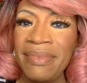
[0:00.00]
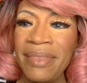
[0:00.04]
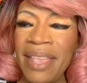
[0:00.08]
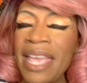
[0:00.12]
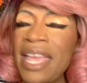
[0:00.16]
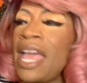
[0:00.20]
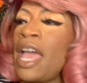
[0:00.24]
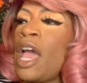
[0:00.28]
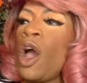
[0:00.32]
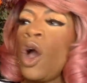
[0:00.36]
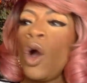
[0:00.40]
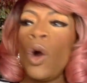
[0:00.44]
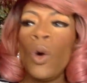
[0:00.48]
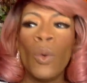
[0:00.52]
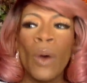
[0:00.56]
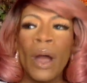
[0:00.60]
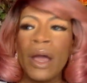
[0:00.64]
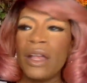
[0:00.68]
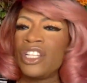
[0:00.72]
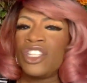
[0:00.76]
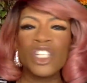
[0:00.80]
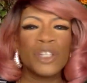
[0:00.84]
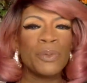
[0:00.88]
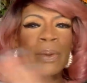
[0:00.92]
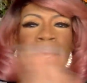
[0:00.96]
Ah.
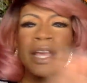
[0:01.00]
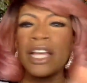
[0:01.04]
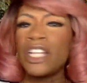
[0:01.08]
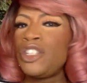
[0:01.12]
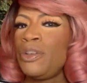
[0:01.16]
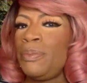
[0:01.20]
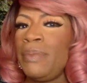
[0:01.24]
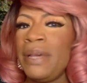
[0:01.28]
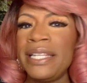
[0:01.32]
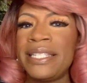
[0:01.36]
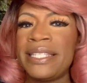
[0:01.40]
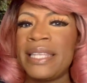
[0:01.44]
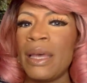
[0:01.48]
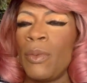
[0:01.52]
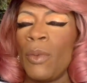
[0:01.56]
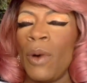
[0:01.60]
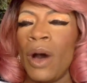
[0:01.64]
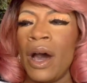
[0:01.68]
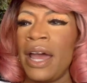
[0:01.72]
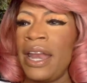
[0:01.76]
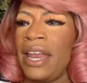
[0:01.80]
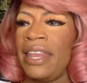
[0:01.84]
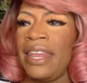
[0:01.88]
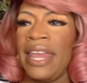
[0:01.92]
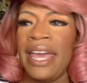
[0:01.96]
Who, just because you meet
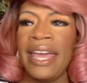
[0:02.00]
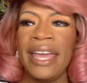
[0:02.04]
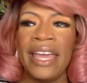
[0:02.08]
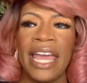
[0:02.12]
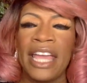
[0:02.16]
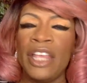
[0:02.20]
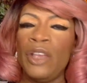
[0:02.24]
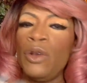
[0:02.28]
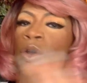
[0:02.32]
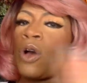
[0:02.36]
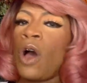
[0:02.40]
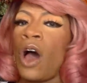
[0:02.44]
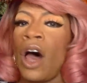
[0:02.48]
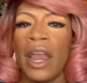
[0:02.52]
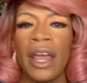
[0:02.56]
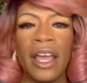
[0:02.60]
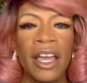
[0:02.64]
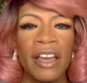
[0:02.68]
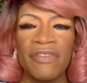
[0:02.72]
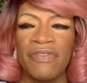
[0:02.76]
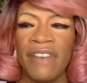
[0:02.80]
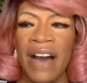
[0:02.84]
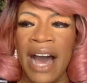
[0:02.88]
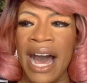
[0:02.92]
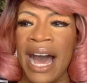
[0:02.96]
someone and they and you
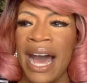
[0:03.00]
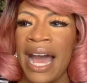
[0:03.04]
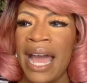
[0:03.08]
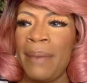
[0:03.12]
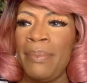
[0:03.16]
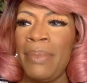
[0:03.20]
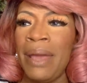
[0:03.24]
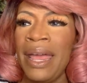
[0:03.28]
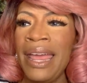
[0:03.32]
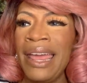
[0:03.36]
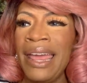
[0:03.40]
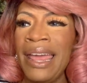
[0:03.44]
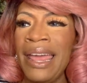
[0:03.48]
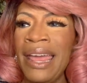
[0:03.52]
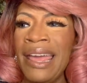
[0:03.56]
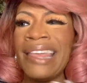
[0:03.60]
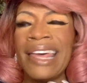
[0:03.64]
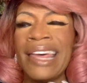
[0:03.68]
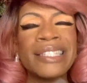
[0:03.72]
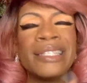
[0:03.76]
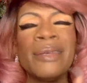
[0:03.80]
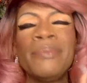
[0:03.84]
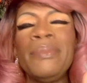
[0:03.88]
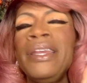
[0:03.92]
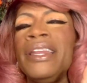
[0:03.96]
call it a good vibe,
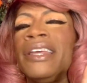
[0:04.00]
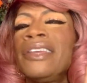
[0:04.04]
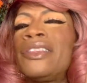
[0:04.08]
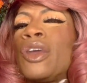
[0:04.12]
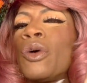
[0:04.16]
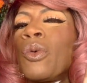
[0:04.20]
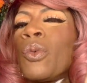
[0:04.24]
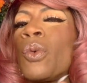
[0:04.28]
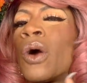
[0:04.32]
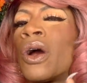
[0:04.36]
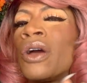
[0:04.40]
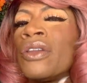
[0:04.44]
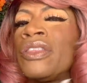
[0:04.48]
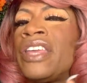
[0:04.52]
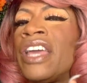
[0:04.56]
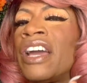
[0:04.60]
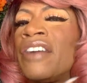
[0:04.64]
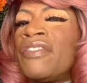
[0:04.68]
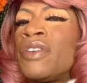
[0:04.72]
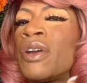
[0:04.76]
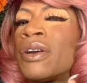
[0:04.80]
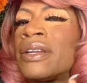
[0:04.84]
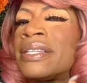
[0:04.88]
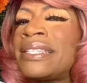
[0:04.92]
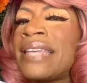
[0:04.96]
that doesn't mean that they're
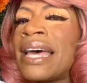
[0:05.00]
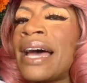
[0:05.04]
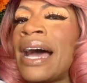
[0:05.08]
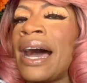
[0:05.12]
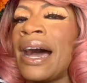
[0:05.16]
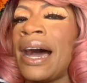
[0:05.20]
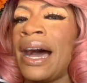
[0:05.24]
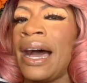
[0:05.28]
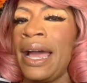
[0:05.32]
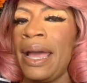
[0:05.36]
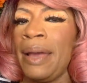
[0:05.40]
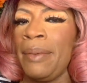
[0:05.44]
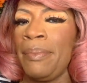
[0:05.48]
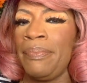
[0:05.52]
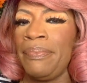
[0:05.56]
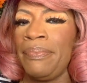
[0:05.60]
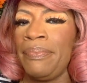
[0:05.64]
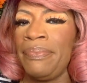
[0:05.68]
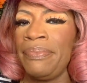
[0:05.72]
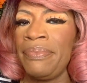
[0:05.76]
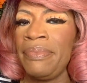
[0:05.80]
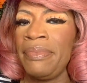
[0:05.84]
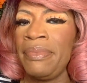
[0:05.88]
worthy of your time.